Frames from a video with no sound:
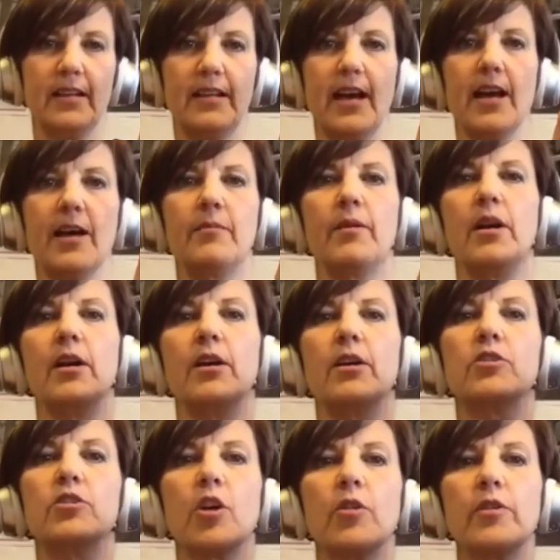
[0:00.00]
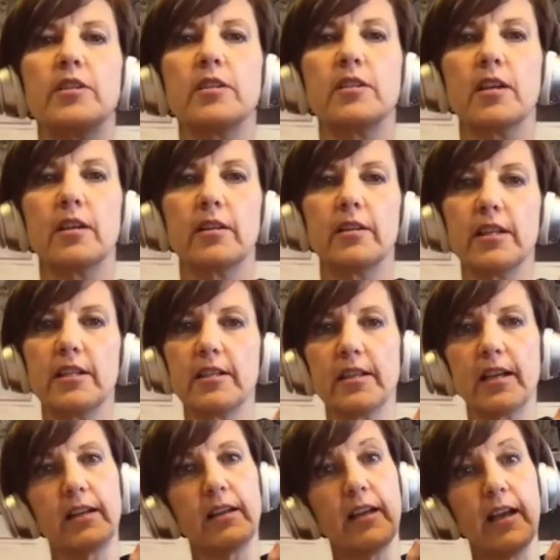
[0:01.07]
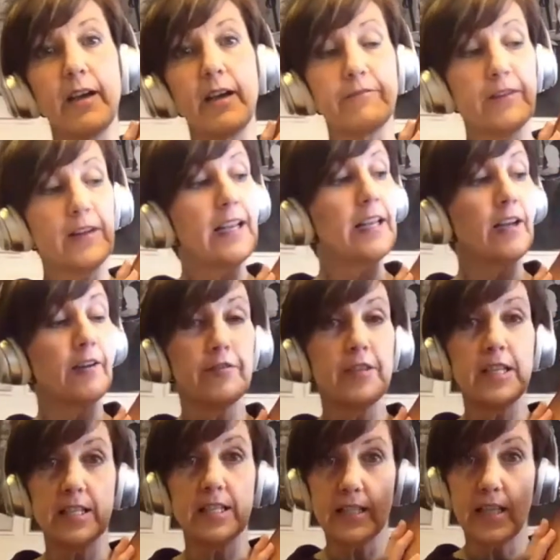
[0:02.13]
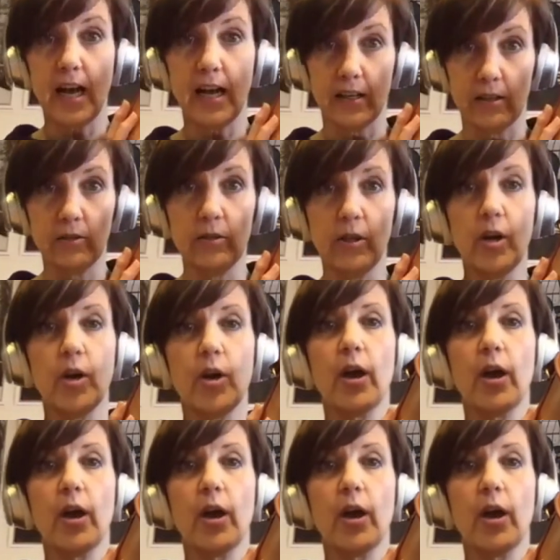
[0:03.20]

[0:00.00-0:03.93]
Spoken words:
Yeah. So this is a funnily enough, this style,